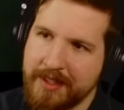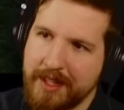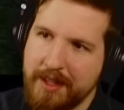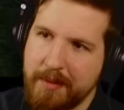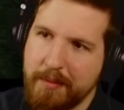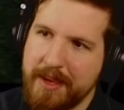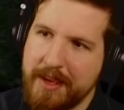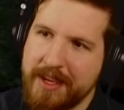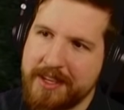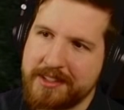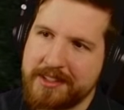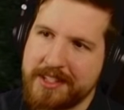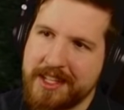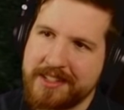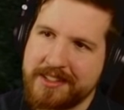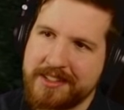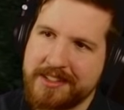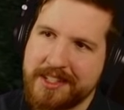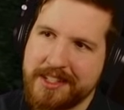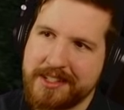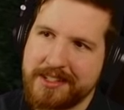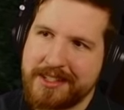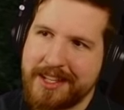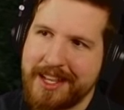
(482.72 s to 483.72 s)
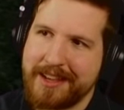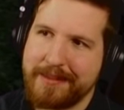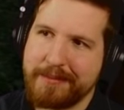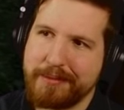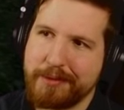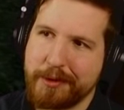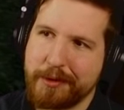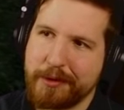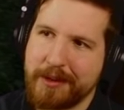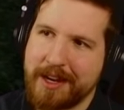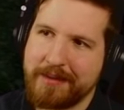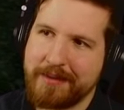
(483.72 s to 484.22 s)
Makes sense that Ted
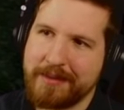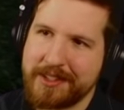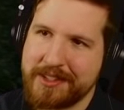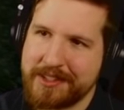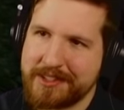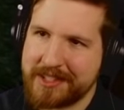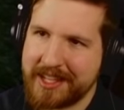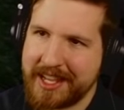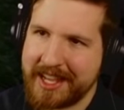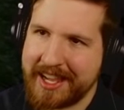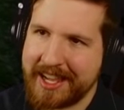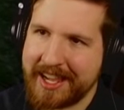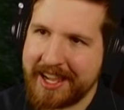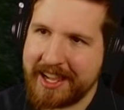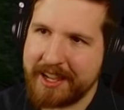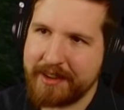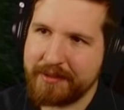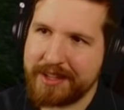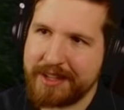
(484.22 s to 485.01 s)
programmed this A I.